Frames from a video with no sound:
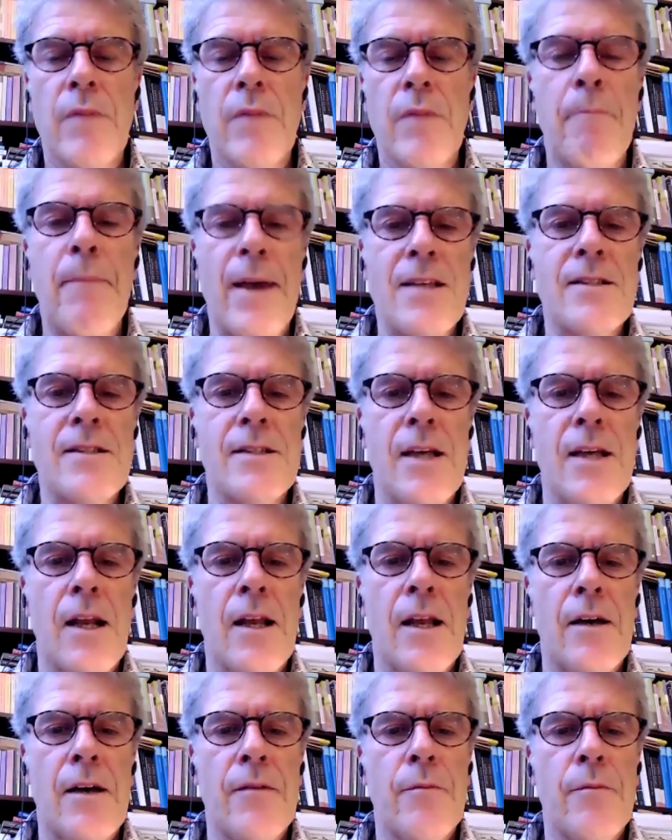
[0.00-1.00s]

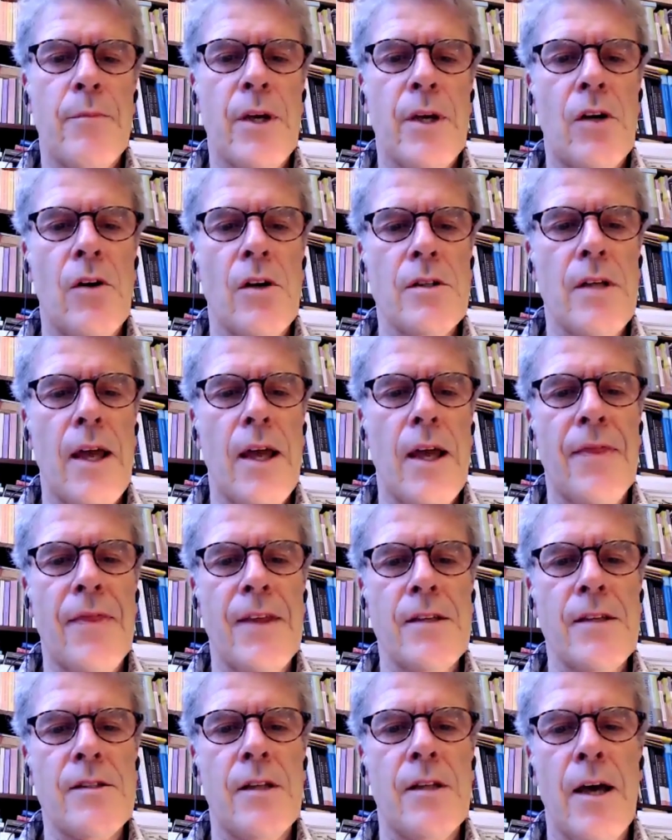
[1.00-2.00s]
bestseller because at
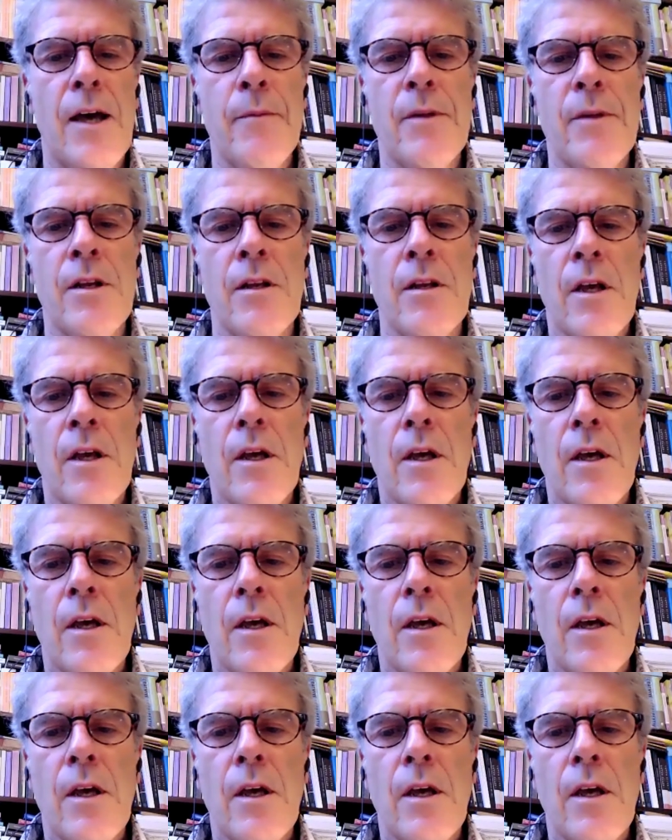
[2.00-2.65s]
this time